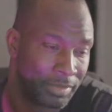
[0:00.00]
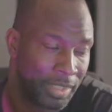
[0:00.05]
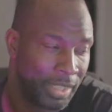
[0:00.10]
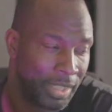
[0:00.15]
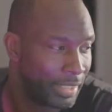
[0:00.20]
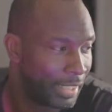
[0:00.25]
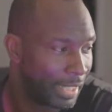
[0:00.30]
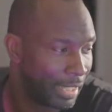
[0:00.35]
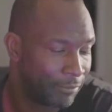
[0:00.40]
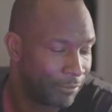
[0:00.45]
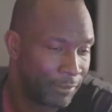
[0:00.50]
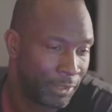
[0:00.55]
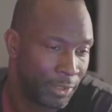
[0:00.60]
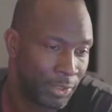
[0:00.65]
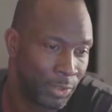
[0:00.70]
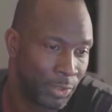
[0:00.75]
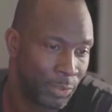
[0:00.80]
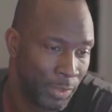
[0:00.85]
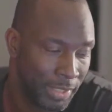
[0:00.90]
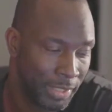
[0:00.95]
Yeah, I failed
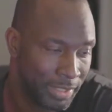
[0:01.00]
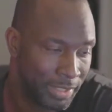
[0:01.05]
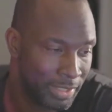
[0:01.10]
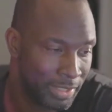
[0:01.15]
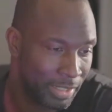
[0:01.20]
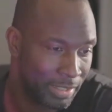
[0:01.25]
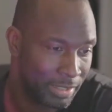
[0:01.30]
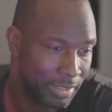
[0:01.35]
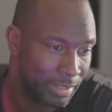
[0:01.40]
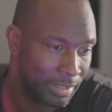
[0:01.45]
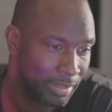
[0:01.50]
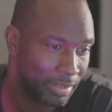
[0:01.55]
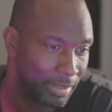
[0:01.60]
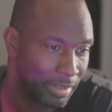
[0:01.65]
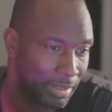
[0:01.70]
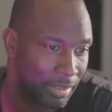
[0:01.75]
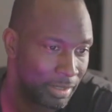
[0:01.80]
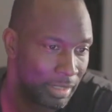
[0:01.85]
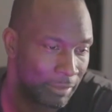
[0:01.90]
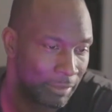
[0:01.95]
the written test.
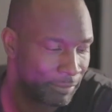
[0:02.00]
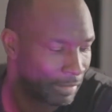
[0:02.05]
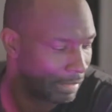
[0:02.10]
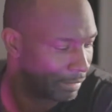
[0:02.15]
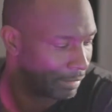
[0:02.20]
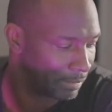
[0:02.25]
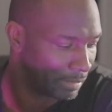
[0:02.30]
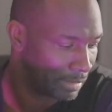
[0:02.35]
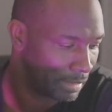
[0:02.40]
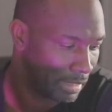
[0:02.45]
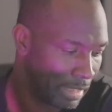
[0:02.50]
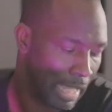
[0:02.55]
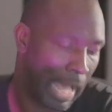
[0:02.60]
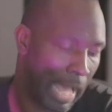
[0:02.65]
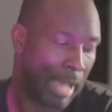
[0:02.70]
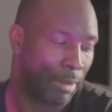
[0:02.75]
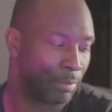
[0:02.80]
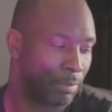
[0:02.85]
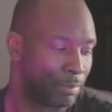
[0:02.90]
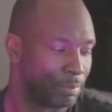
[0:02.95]
If, if
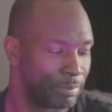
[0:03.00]
I,